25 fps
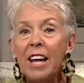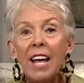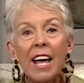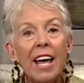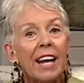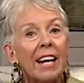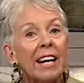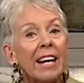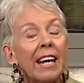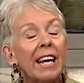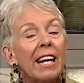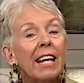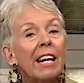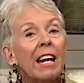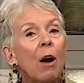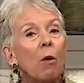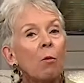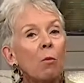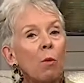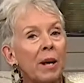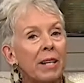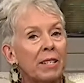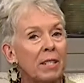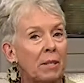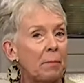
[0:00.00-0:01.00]
And again, our
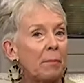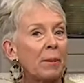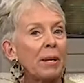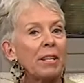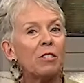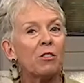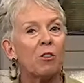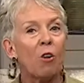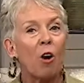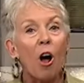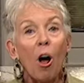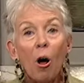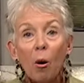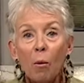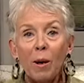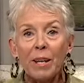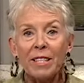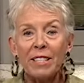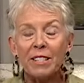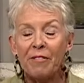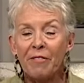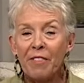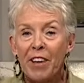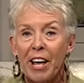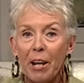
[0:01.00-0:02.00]
recipes are
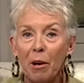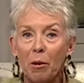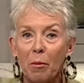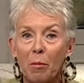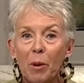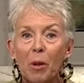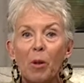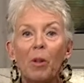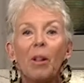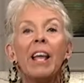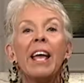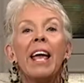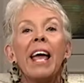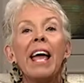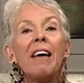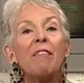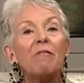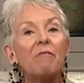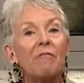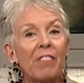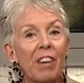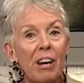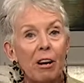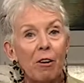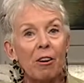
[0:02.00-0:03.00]
always available
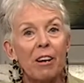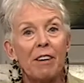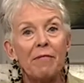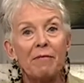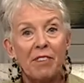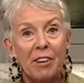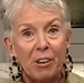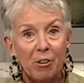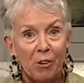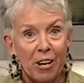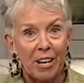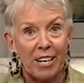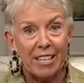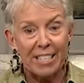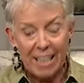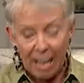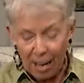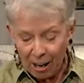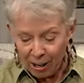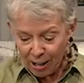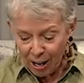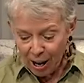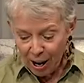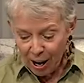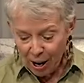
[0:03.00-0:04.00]
at
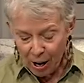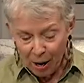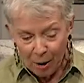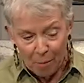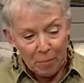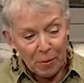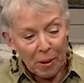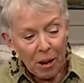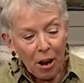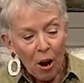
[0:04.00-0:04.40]
veryvera.com.